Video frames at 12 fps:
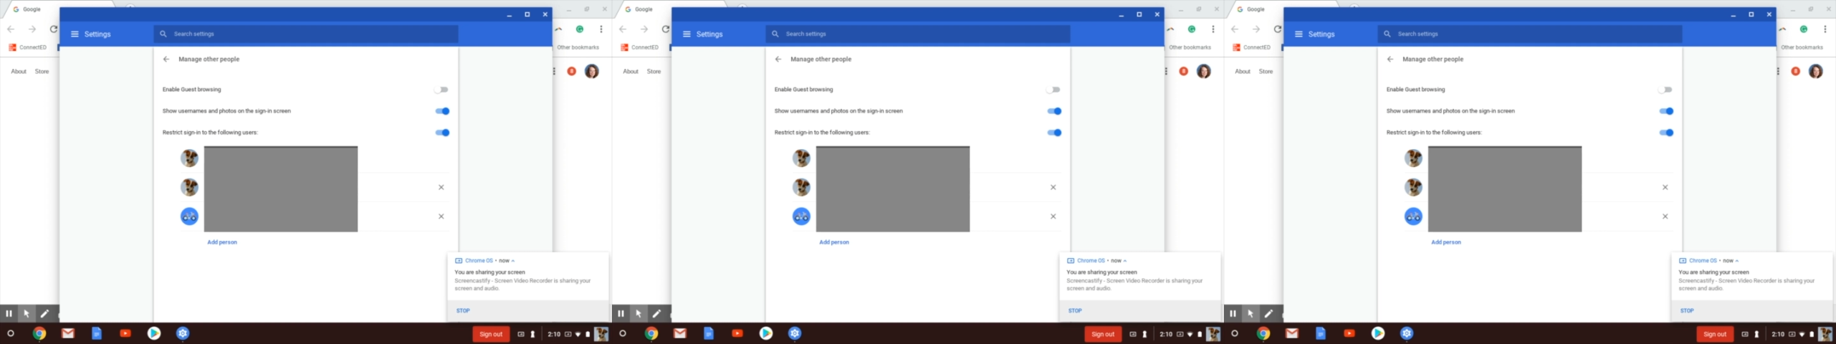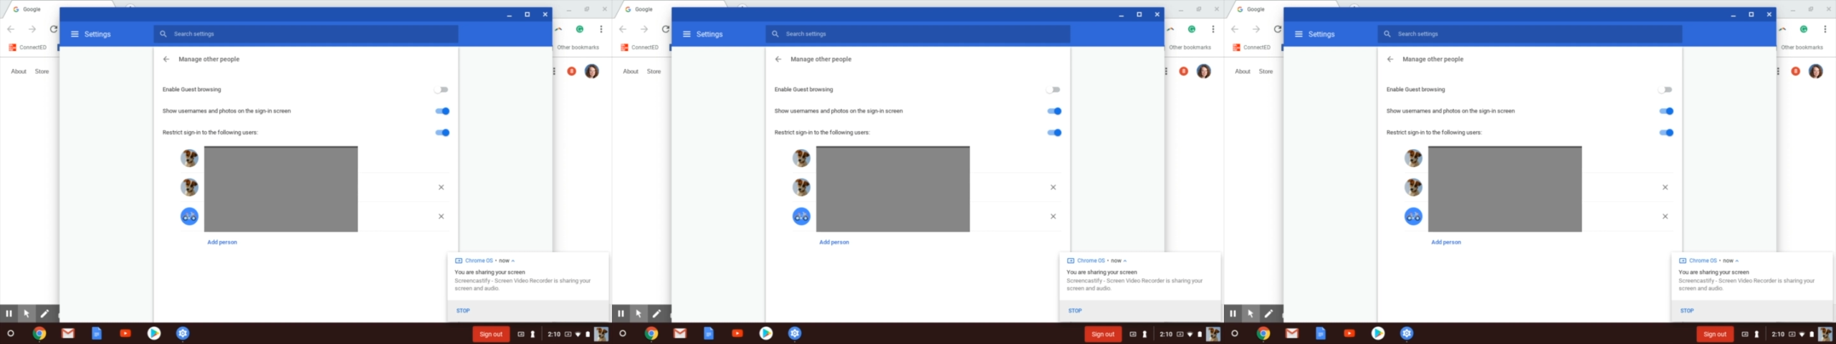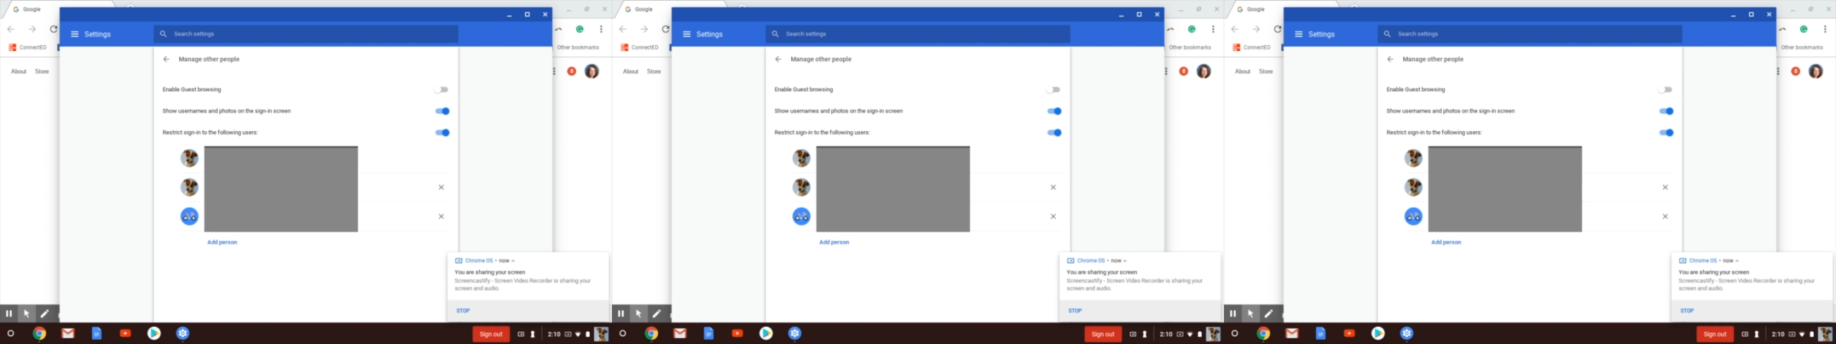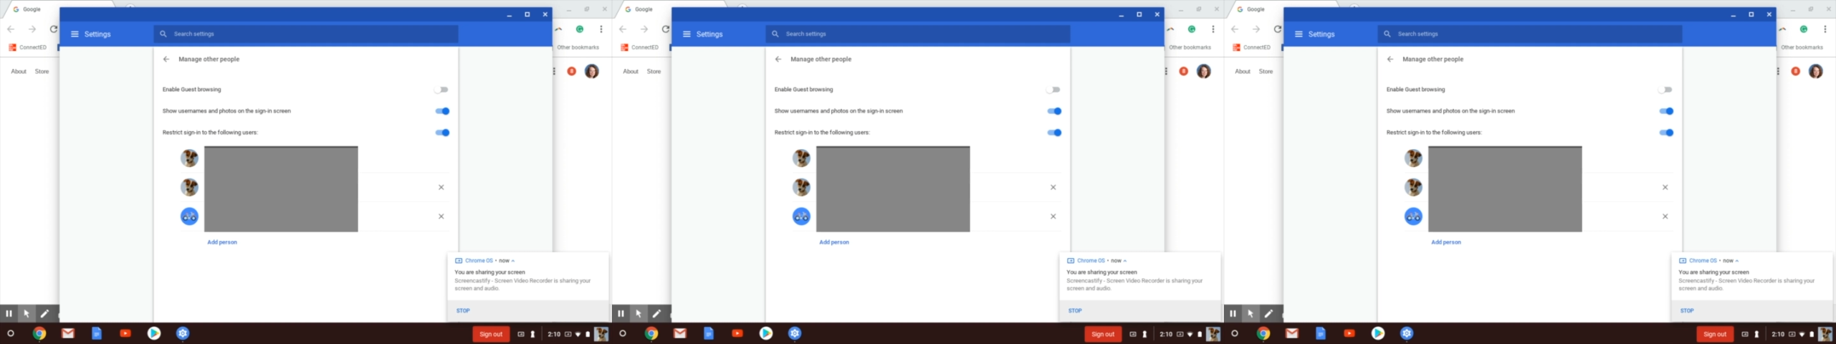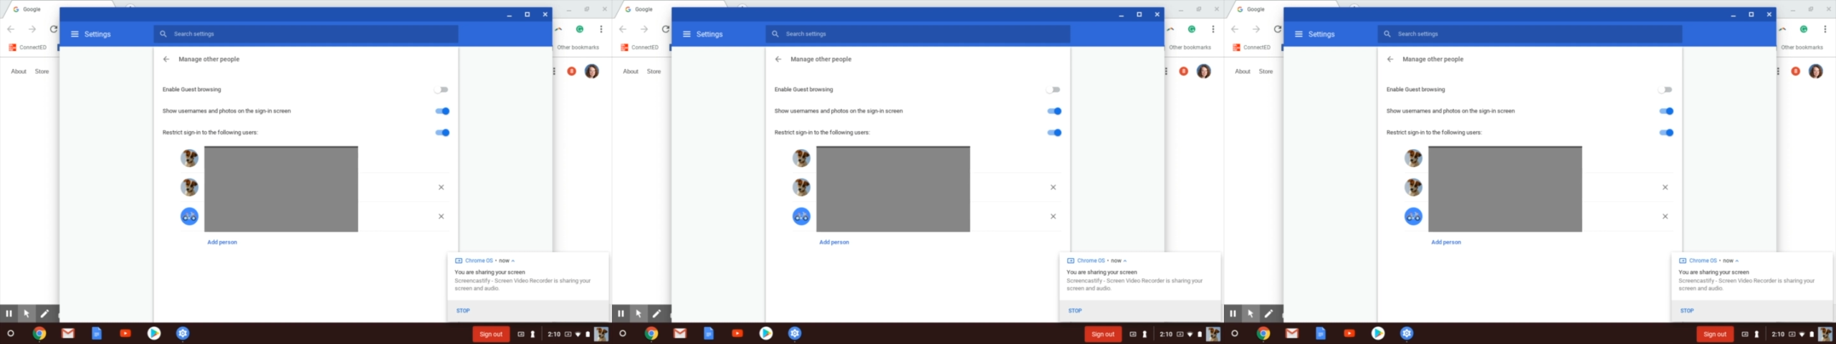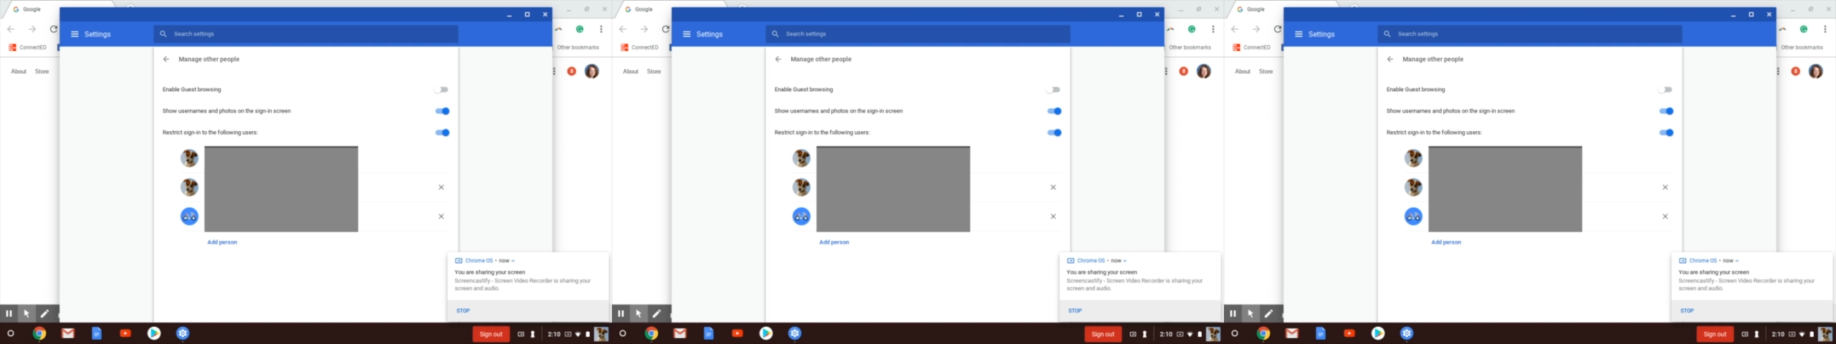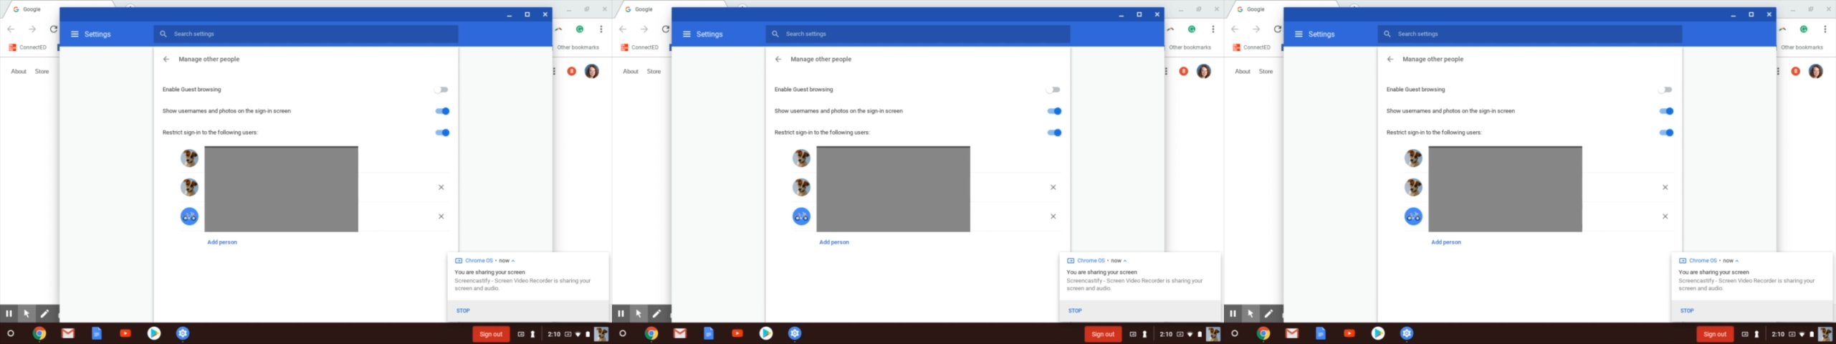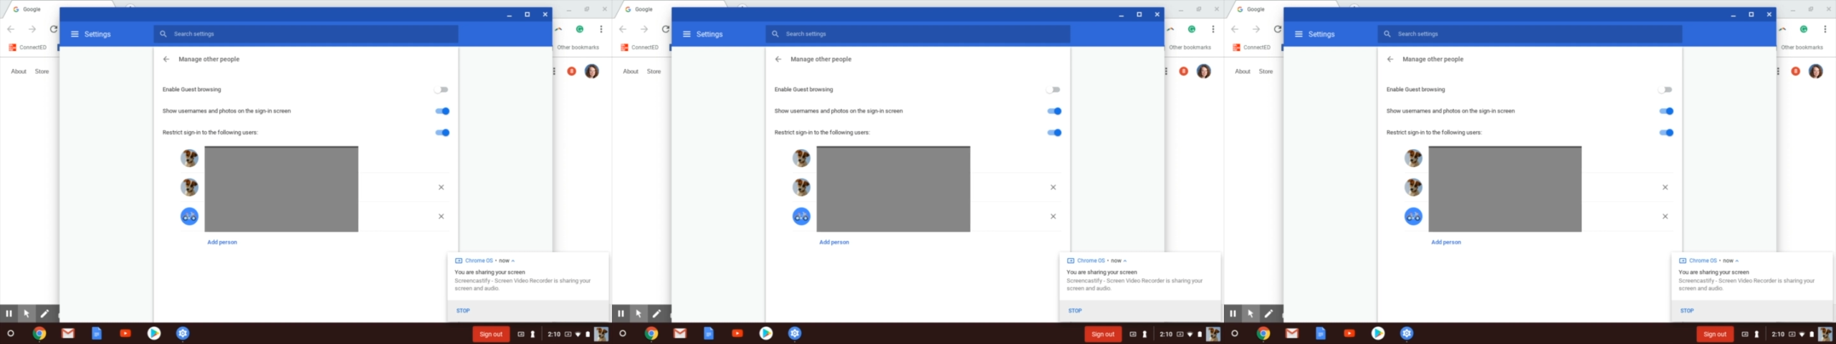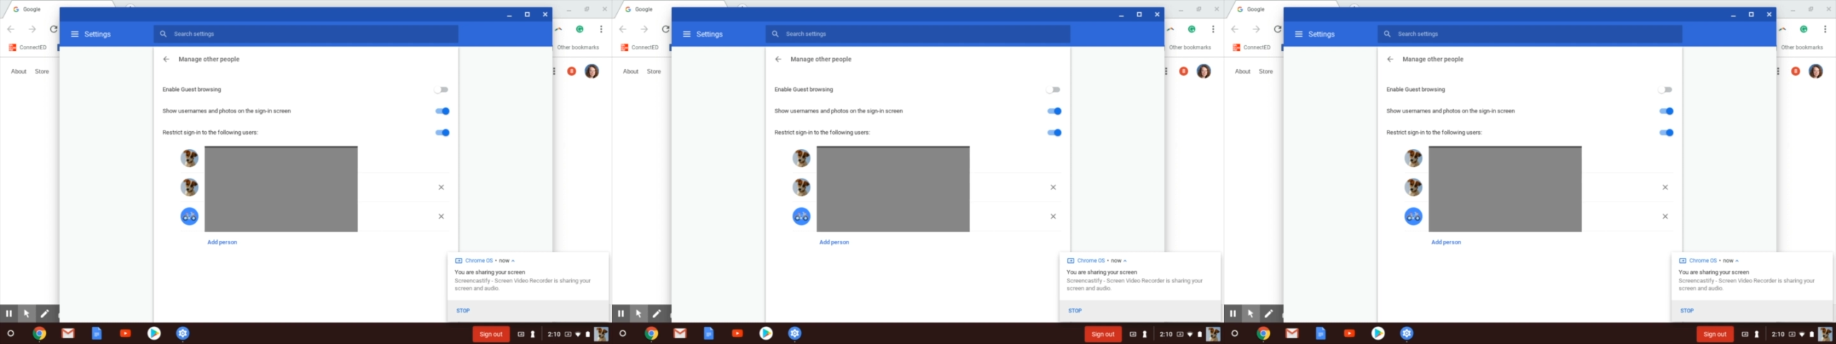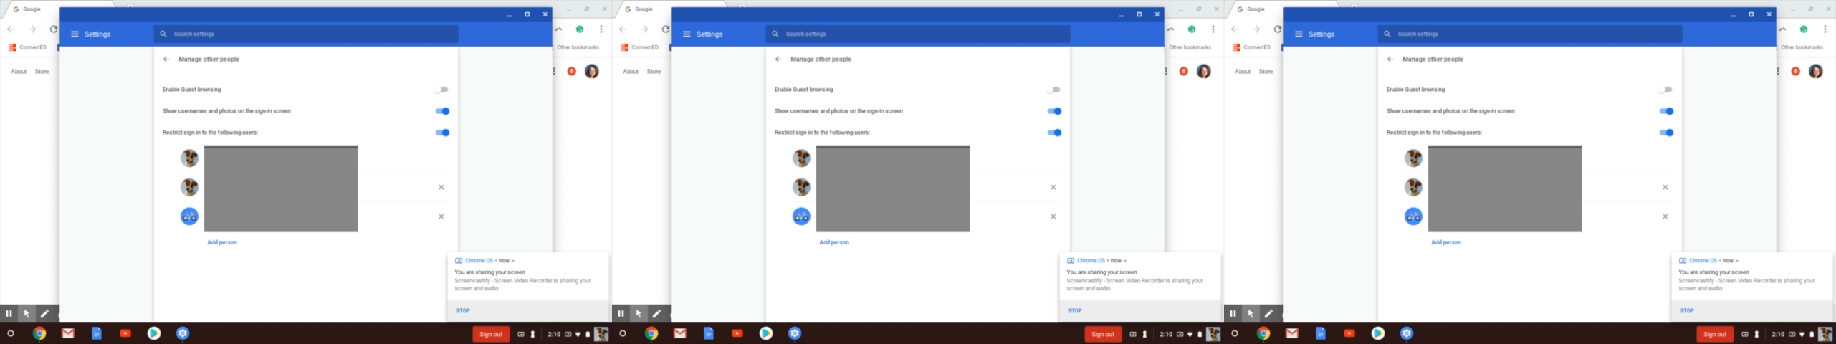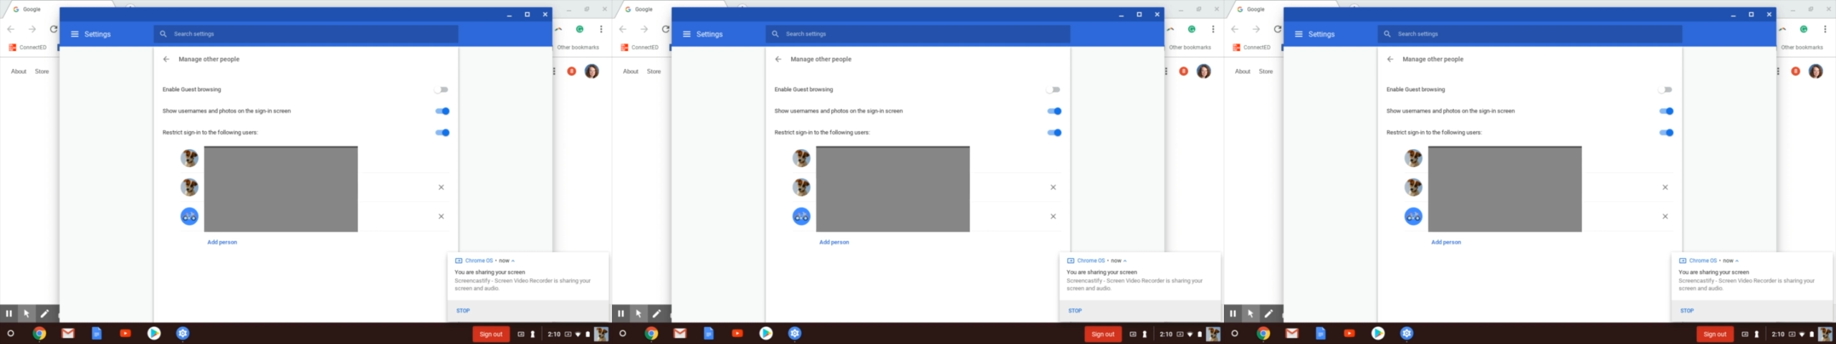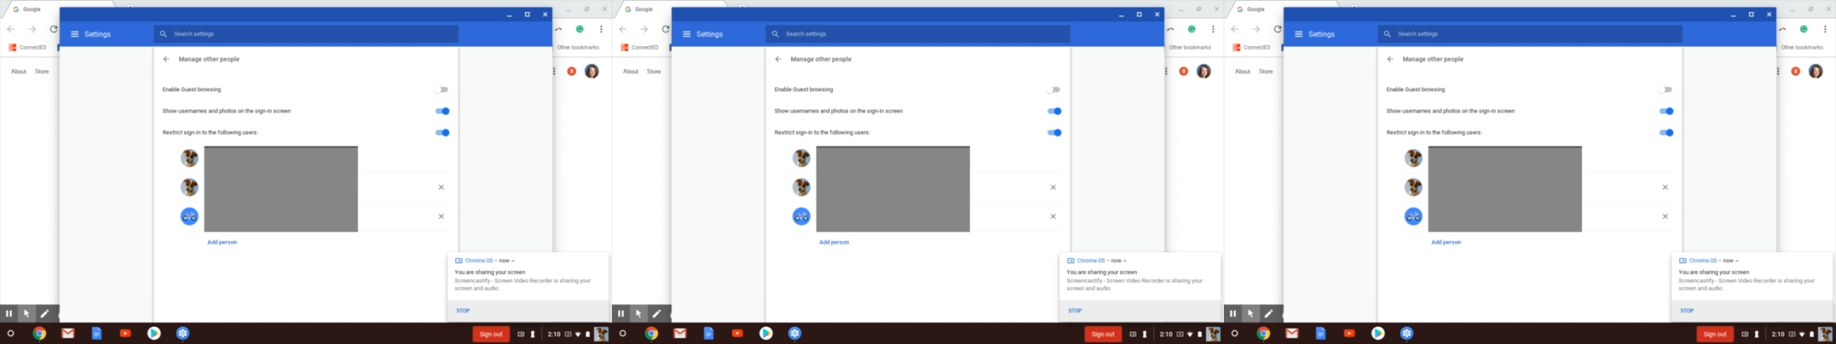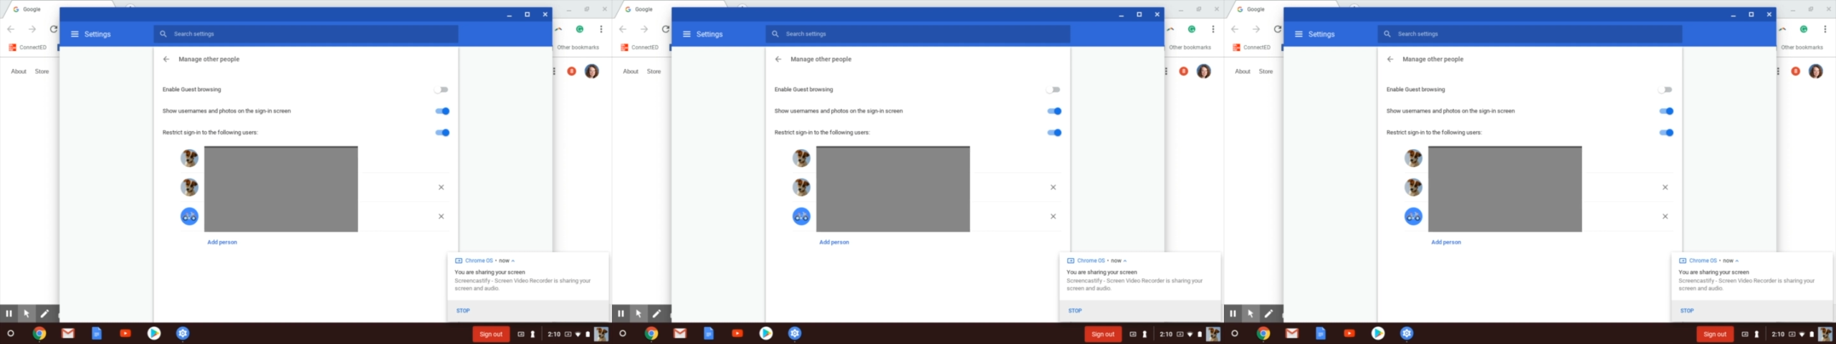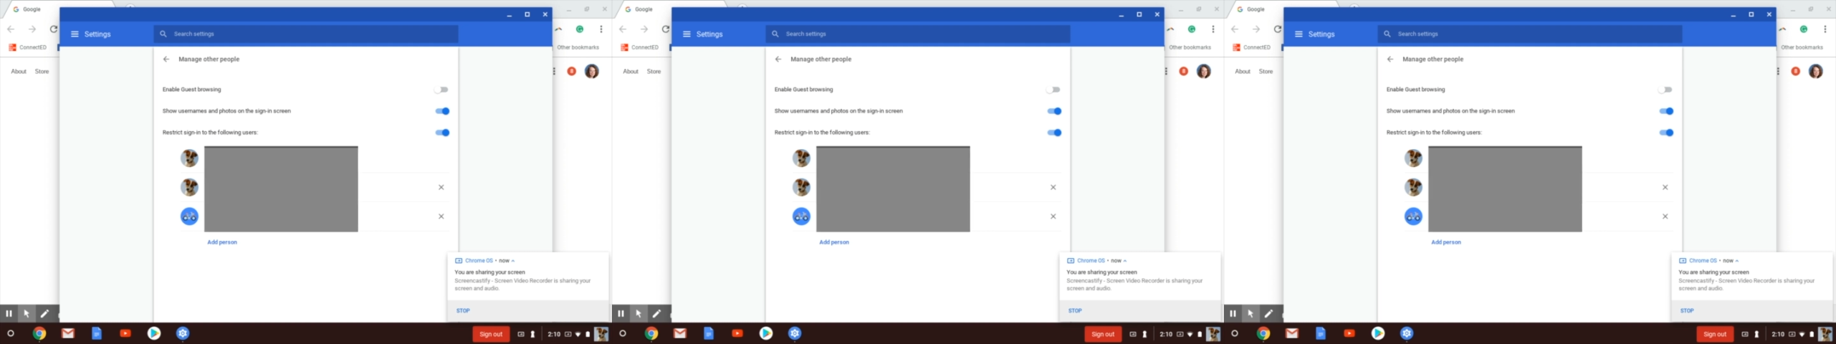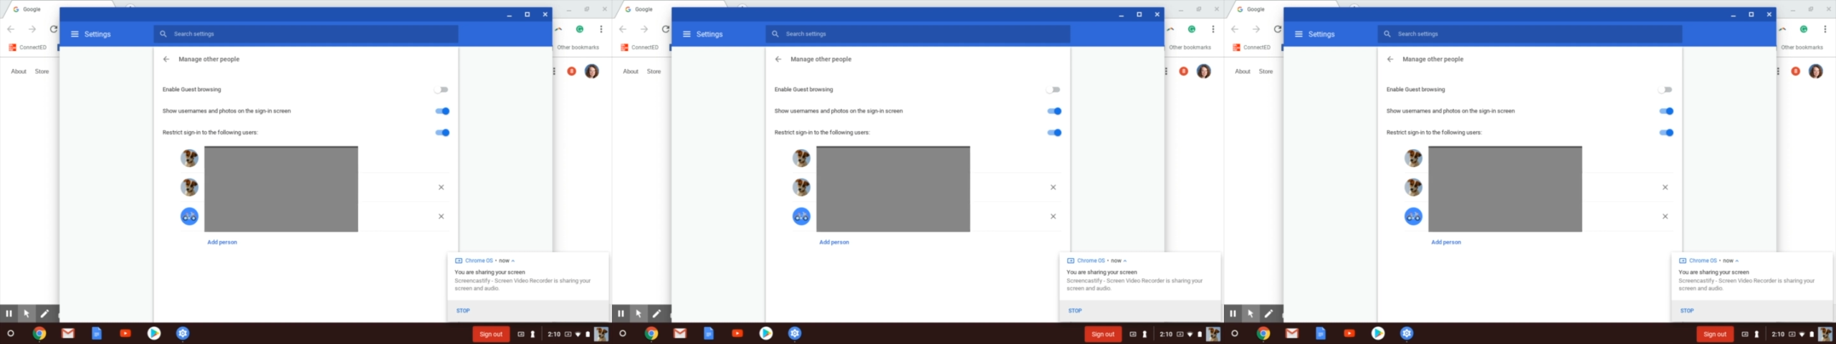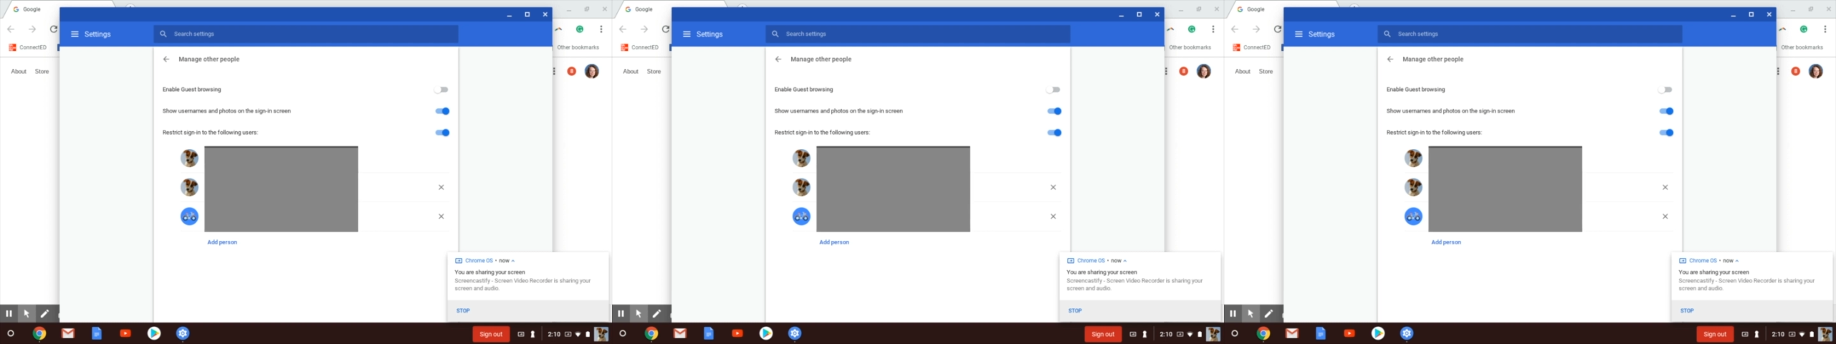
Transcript: No face is visible, so there are no lips to read.